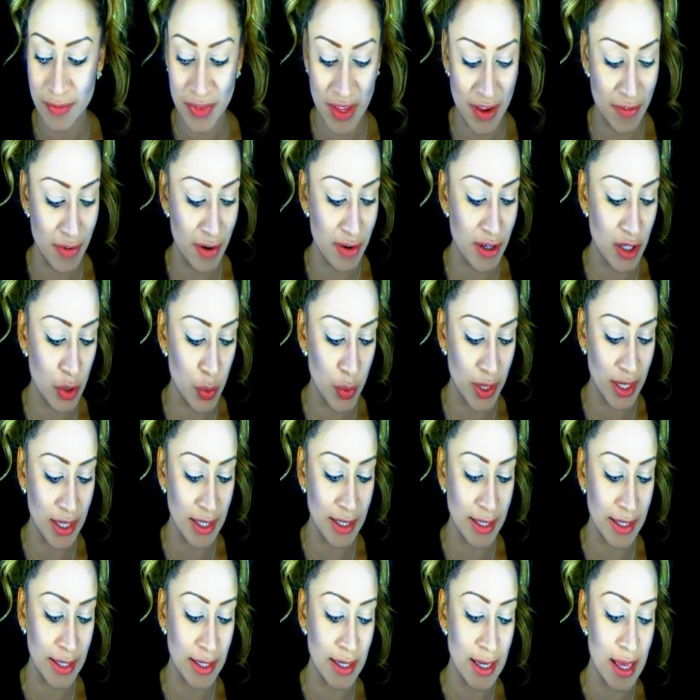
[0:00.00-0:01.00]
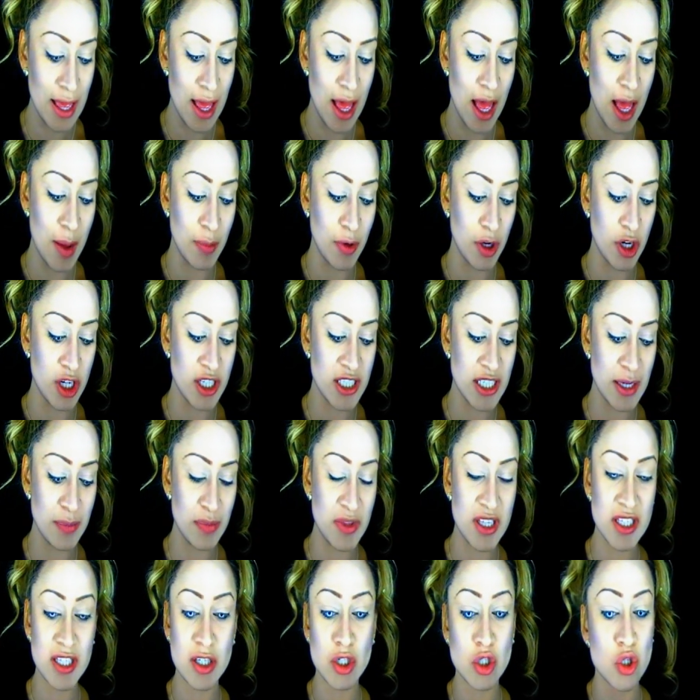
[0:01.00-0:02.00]
Now very quickly I'm going to dip
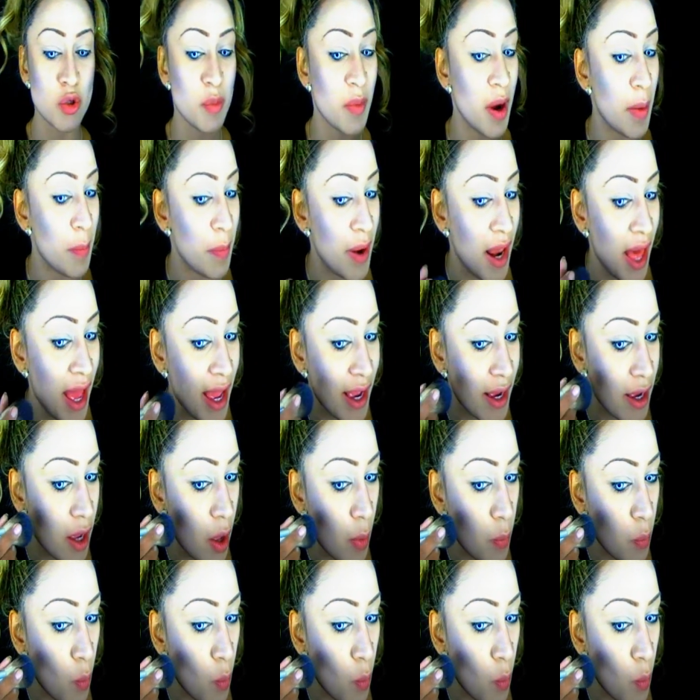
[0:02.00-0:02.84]
this into my black